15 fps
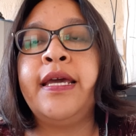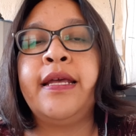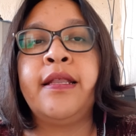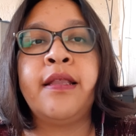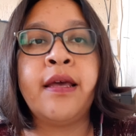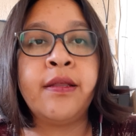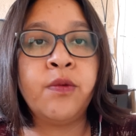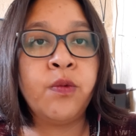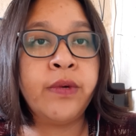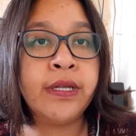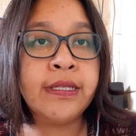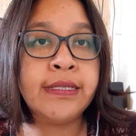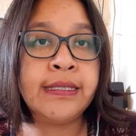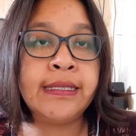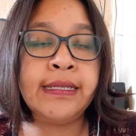that will
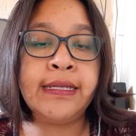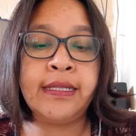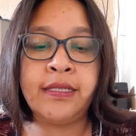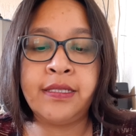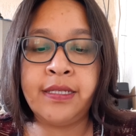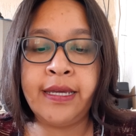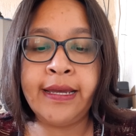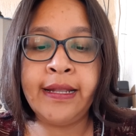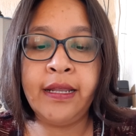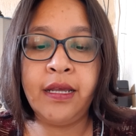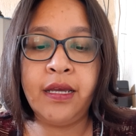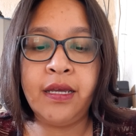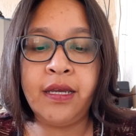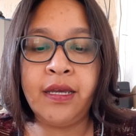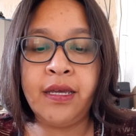tell
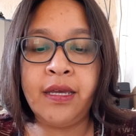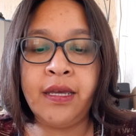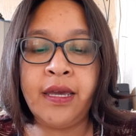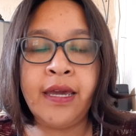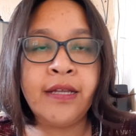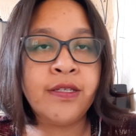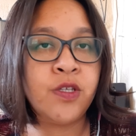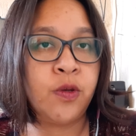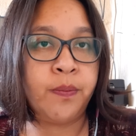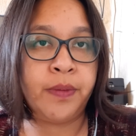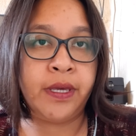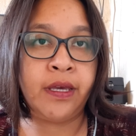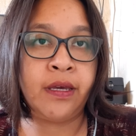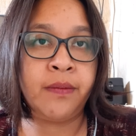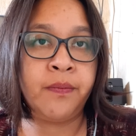a topic,
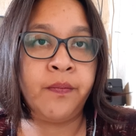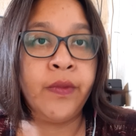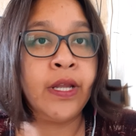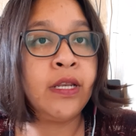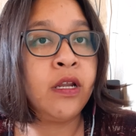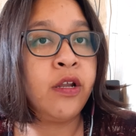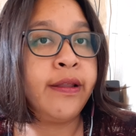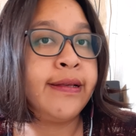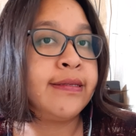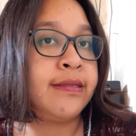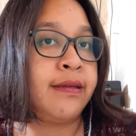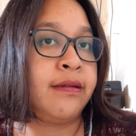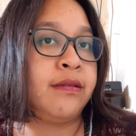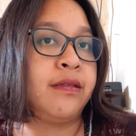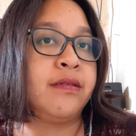not a
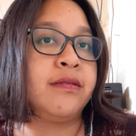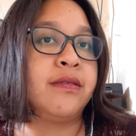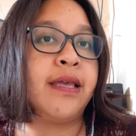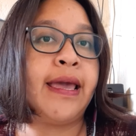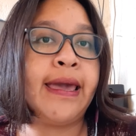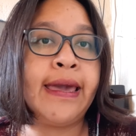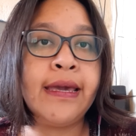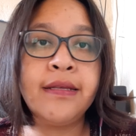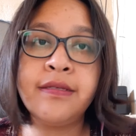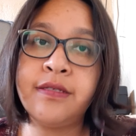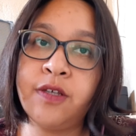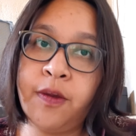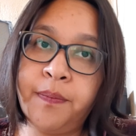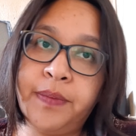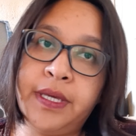sentence, a
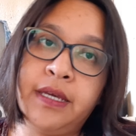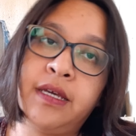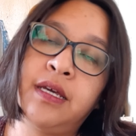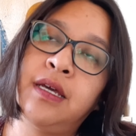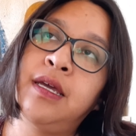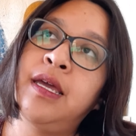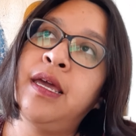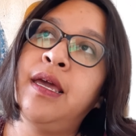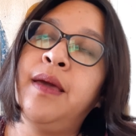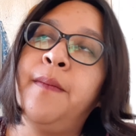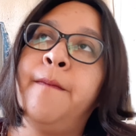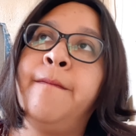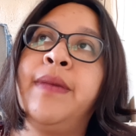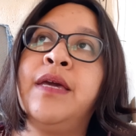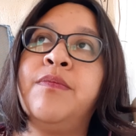topic,
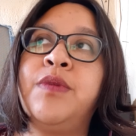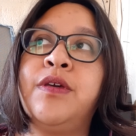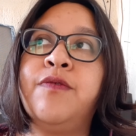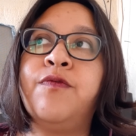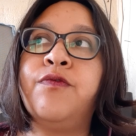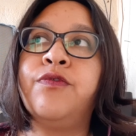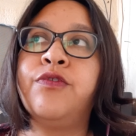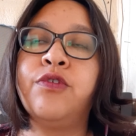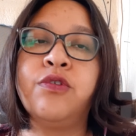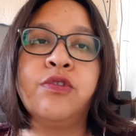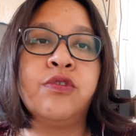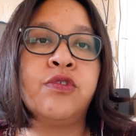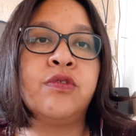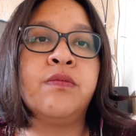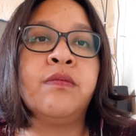maybe
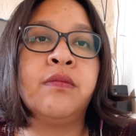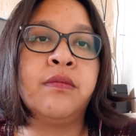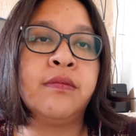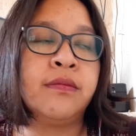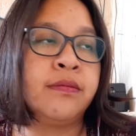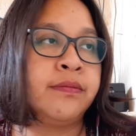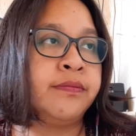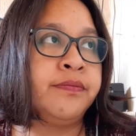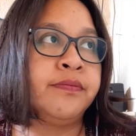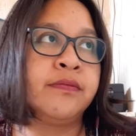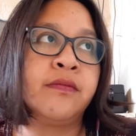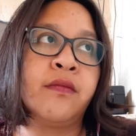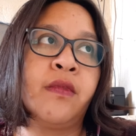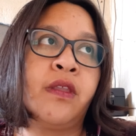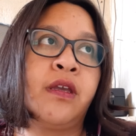fruits,
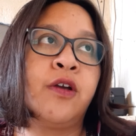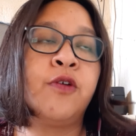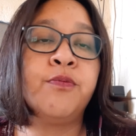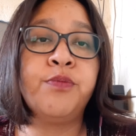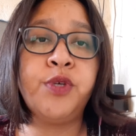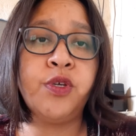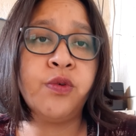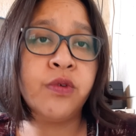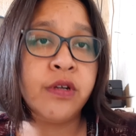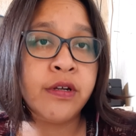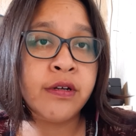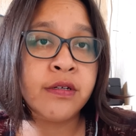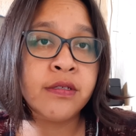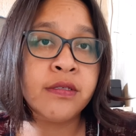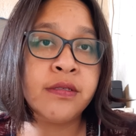
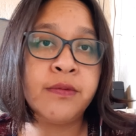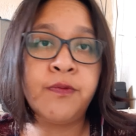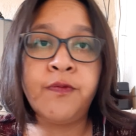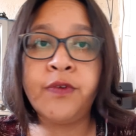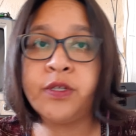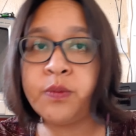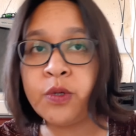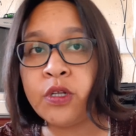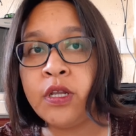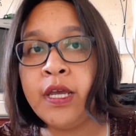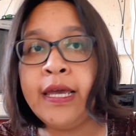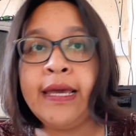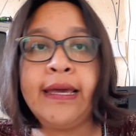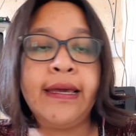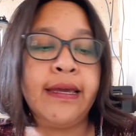computers, football,
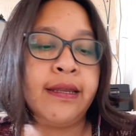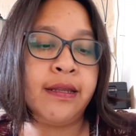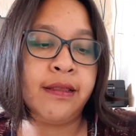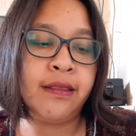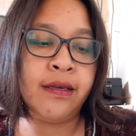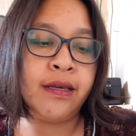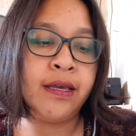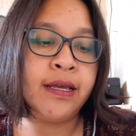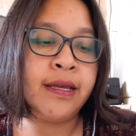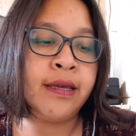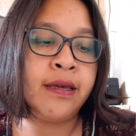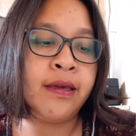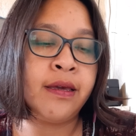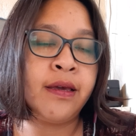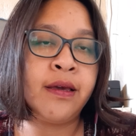anything.
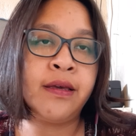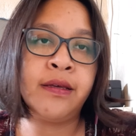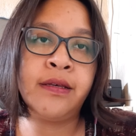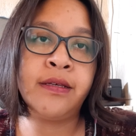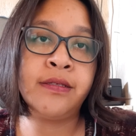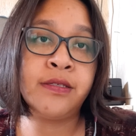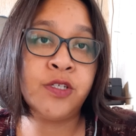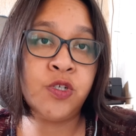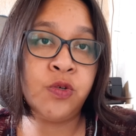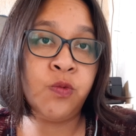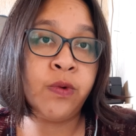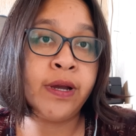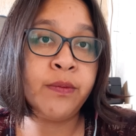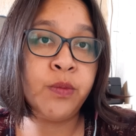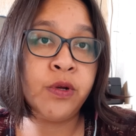
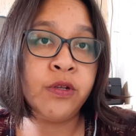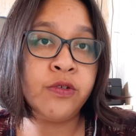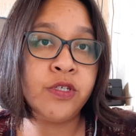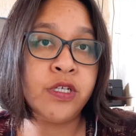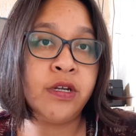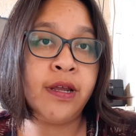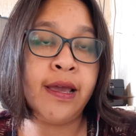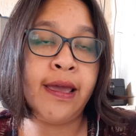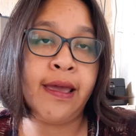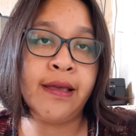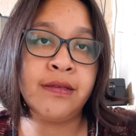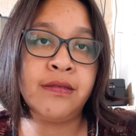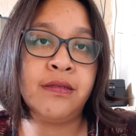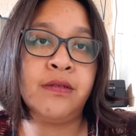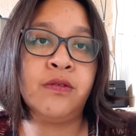One volunteer
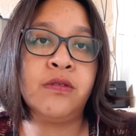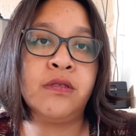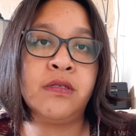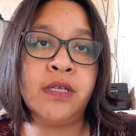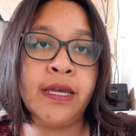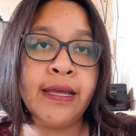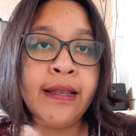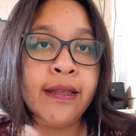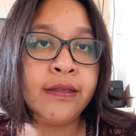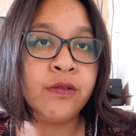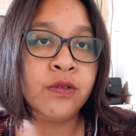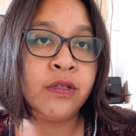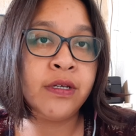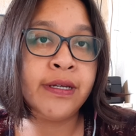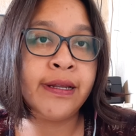has to tell
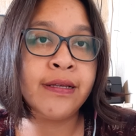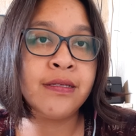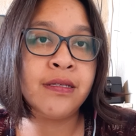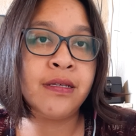to the class